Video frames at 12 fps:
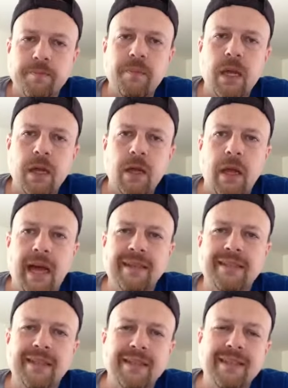Yeah, like I
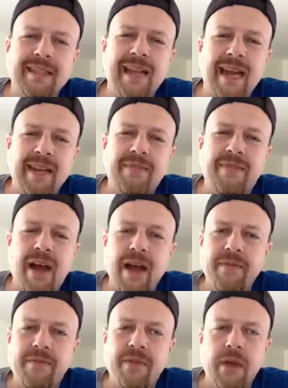said, the
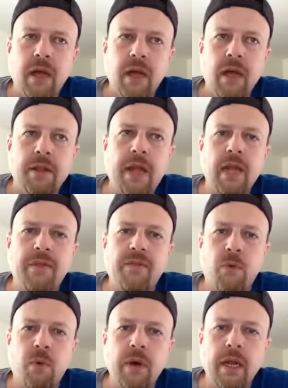
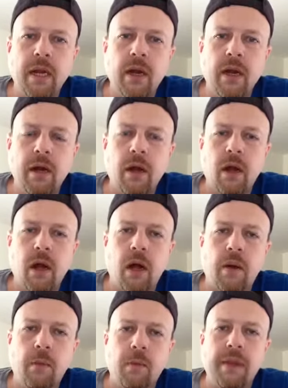94 year,
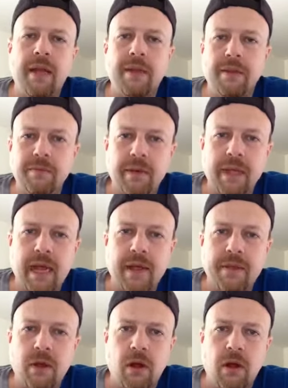where they
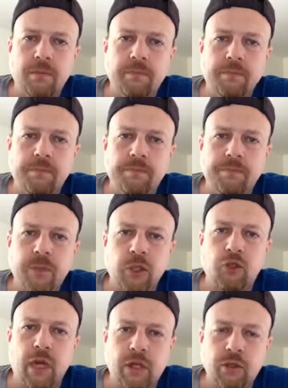had the
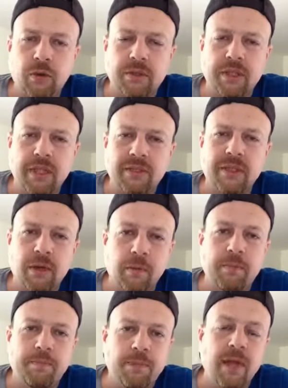strike shortened season, they
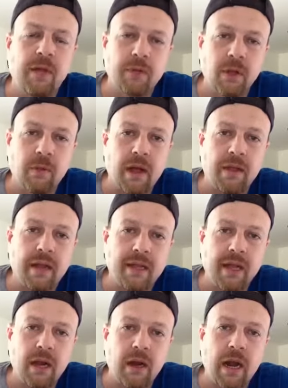were playing really well that
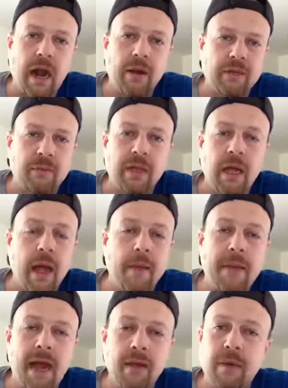year. And
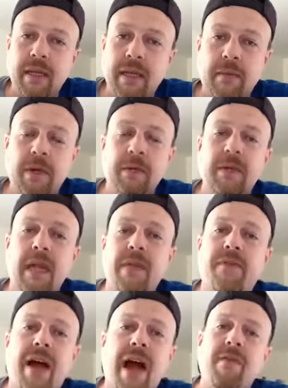and Mattingly, when he was
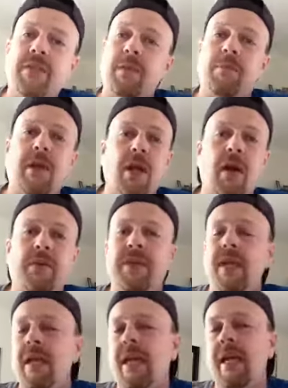95, he was in the playoffs.
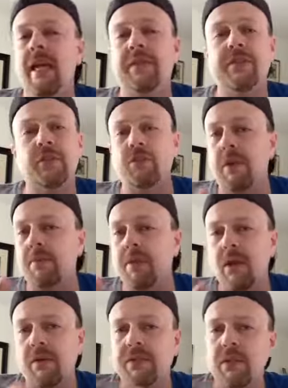He had such a great
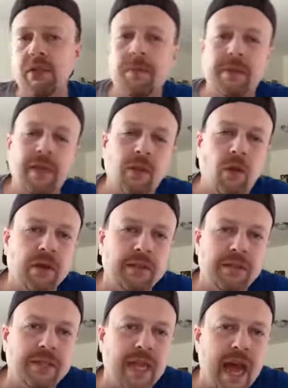playoff series, but they
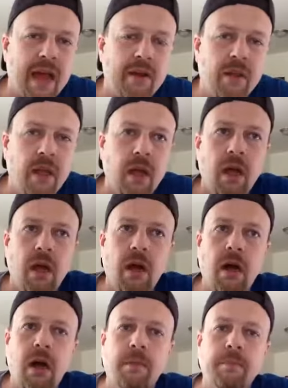lost to Seattle.
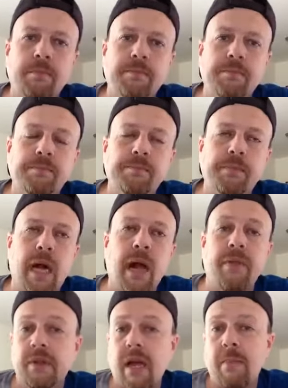
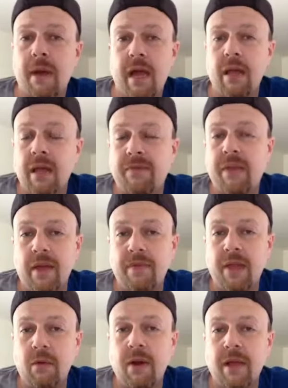I think Don Mattingly, if
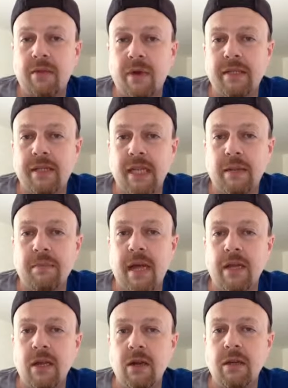they would have had the right team
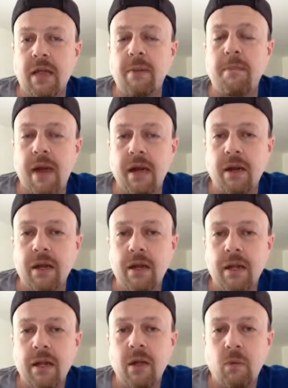that year, they might have
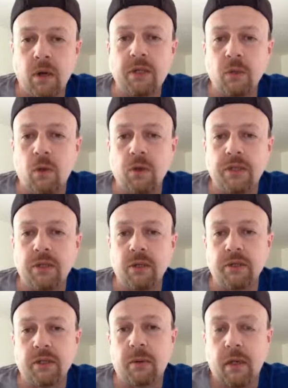went to the World
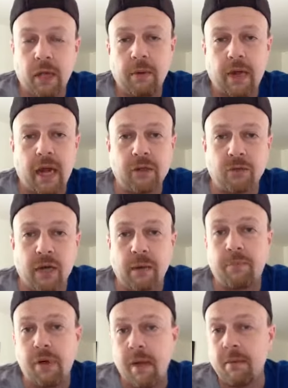Series and he would have got his ring
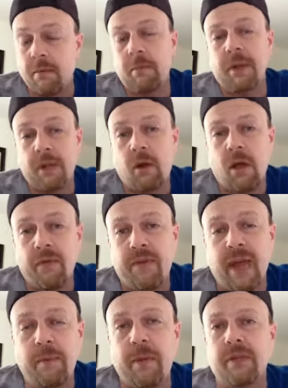and probably wouldn't have been in the Hall of
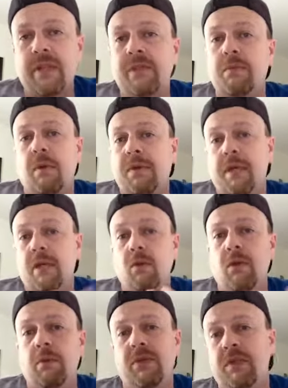Fame, because that's the one thing that
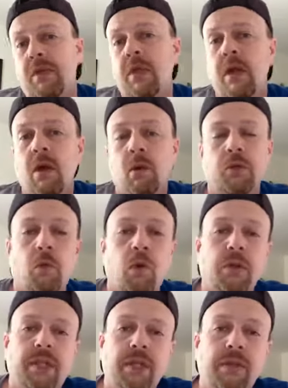eluded him was a
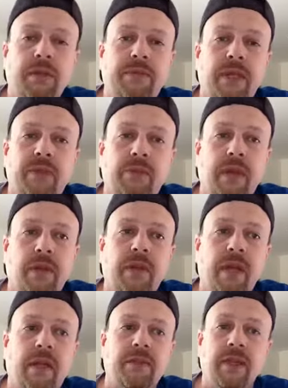World Series victory, I
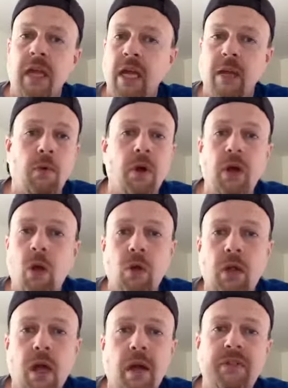think, because he won
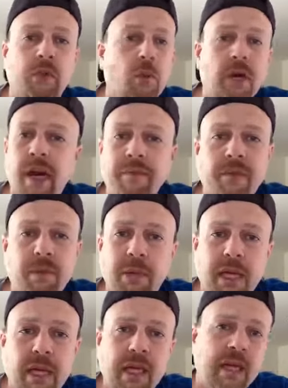Gold Gloves, he won an
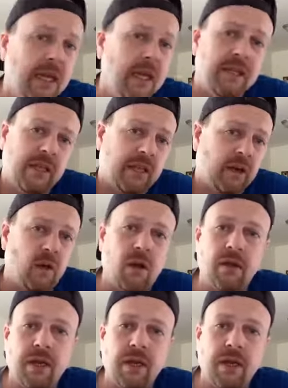MVP, he did it all,